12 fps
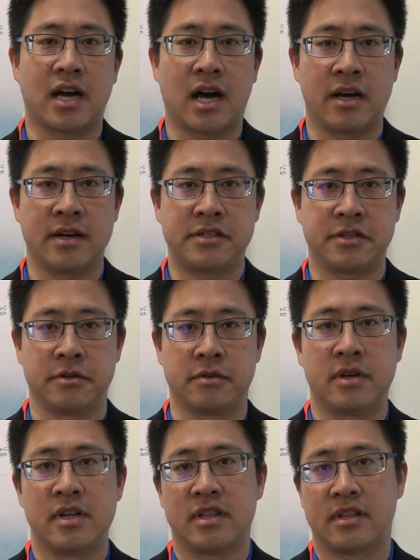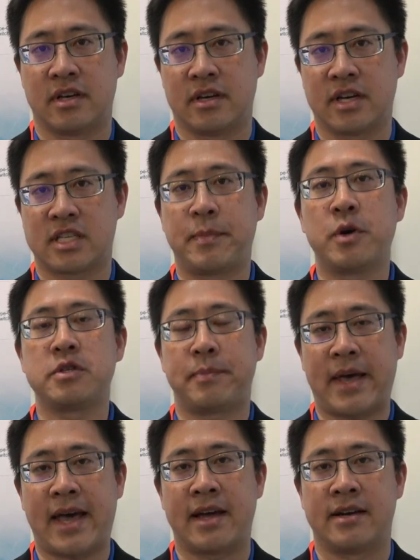onto the exposed
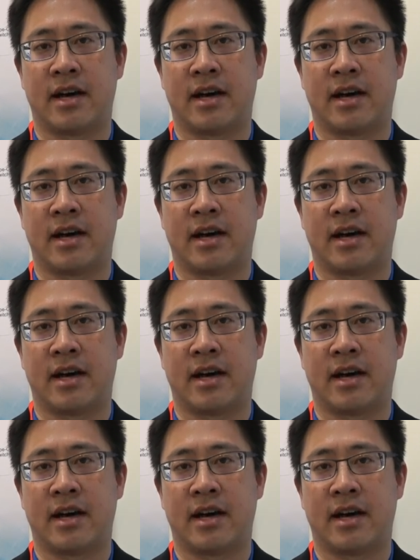pad